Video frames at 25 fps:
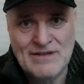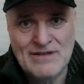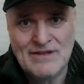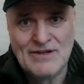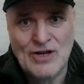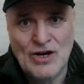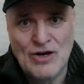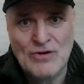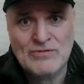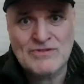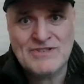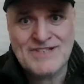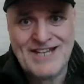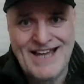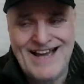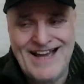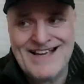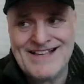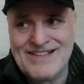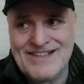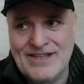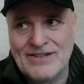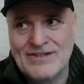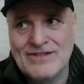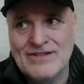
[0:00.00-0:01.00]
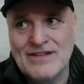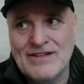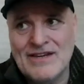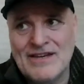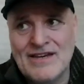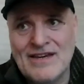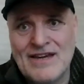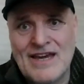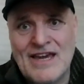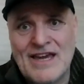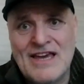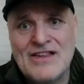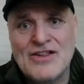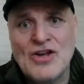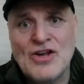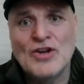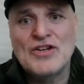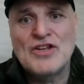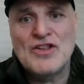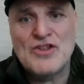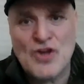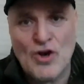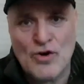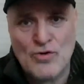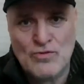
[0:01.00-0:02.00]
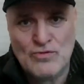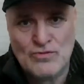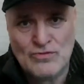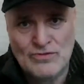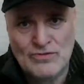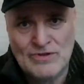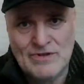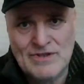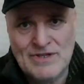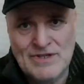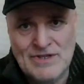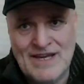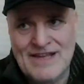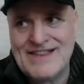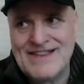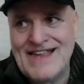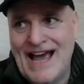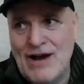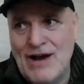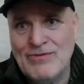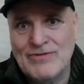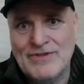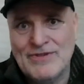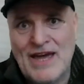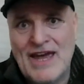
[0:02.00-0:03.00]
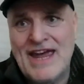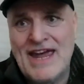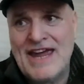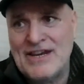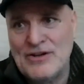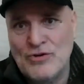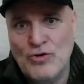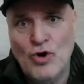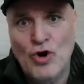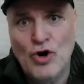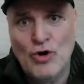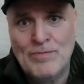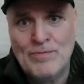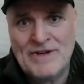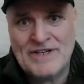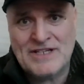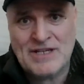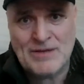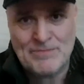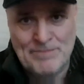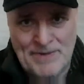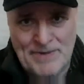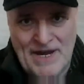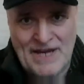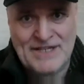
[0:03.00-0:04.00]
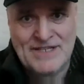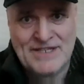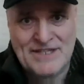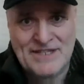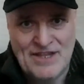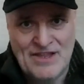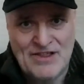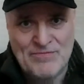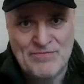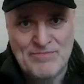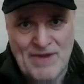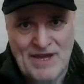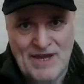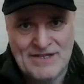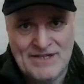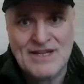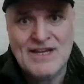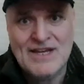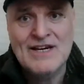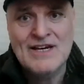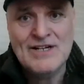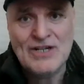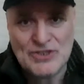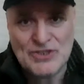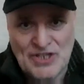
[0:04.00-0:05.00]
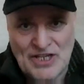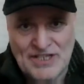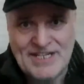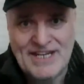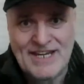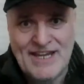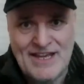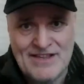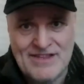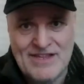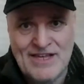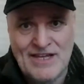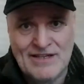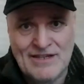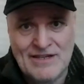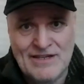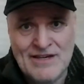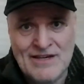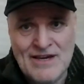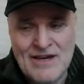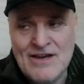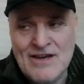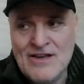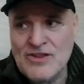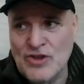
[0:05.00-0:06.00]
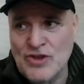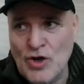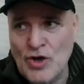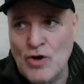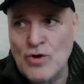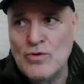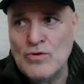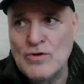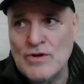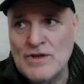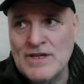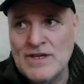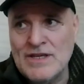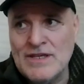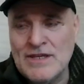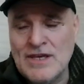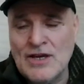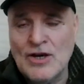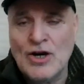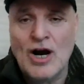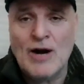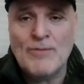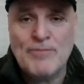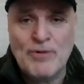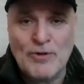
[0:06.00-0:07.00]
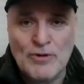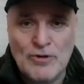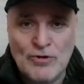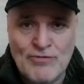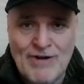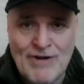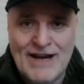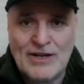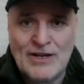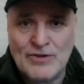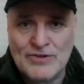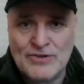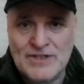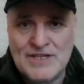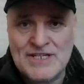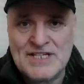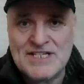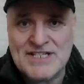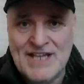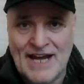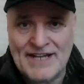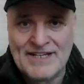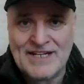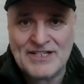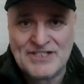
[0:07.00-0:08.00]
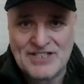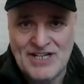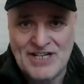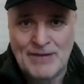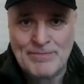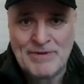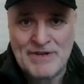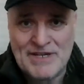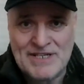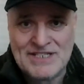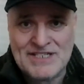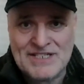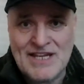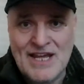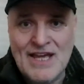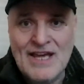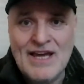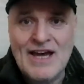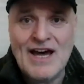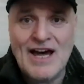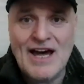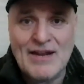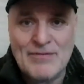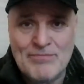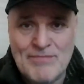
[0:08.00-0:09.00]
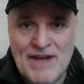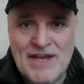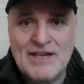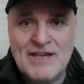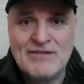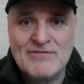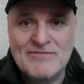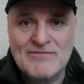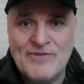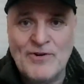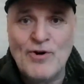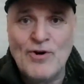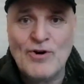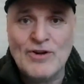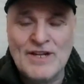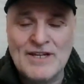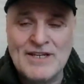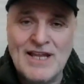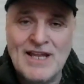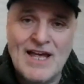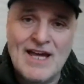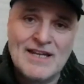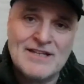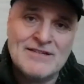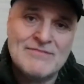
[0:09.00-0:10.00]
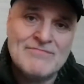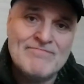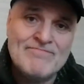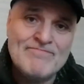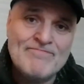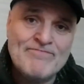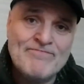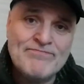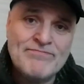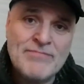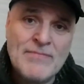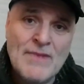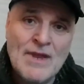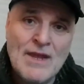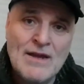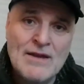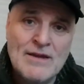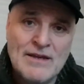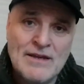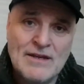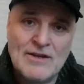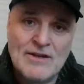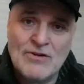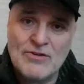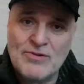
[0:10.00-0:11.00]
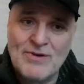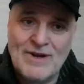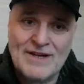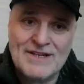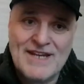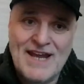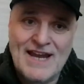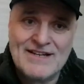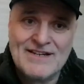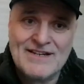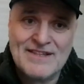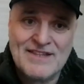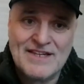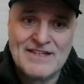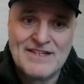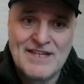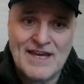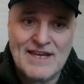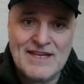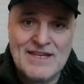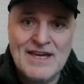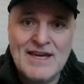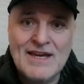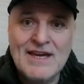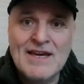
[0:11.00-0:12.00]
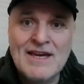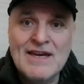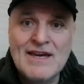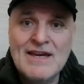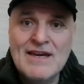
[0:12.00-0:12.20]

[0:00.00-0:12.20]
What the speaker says: You know, Tyson, he's on his own. He's out there in orbit compared to these men as a ticket seller. So you got to pull rank on these kind of chappies and make them fall in line. You know, so at the end of the day,